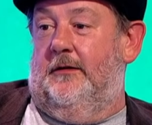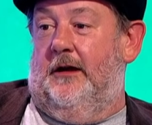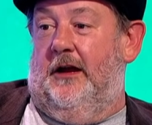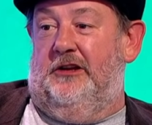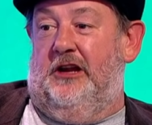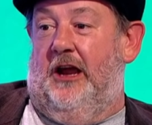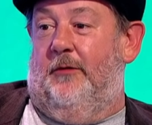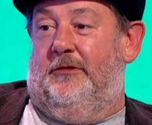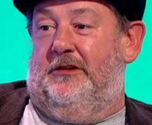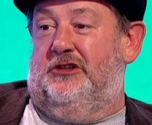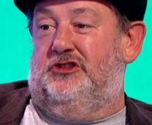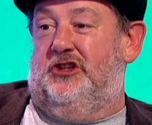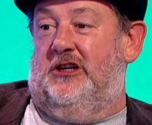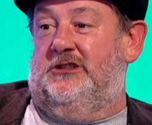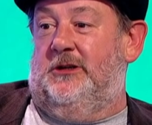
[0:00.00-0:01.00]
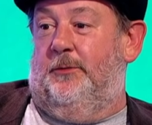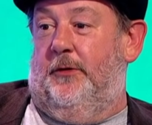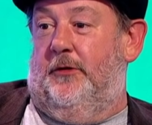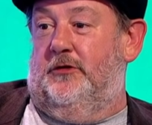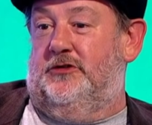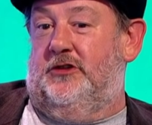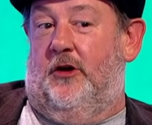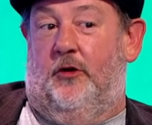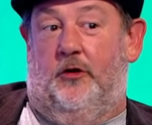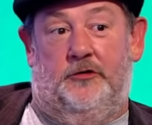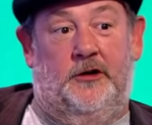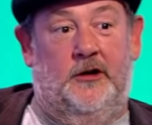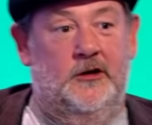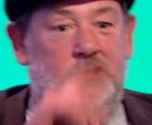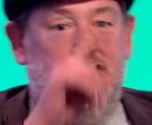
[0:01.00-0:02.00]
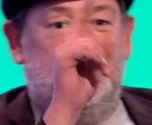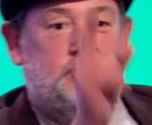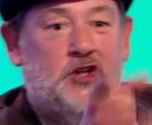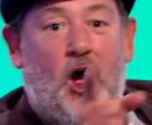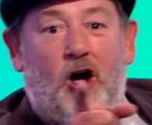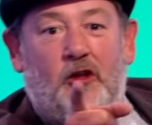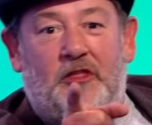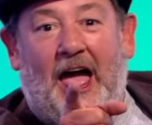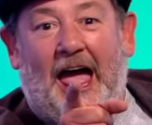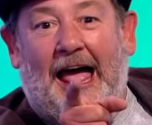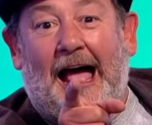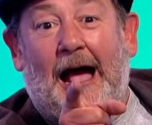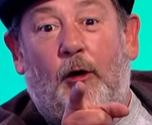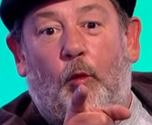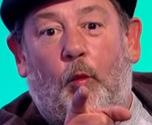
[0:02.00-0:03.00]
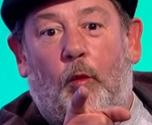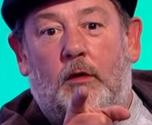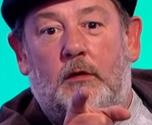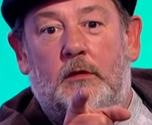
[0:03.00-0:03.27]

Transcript: and yet with the Cheshire postcode. Sort that out!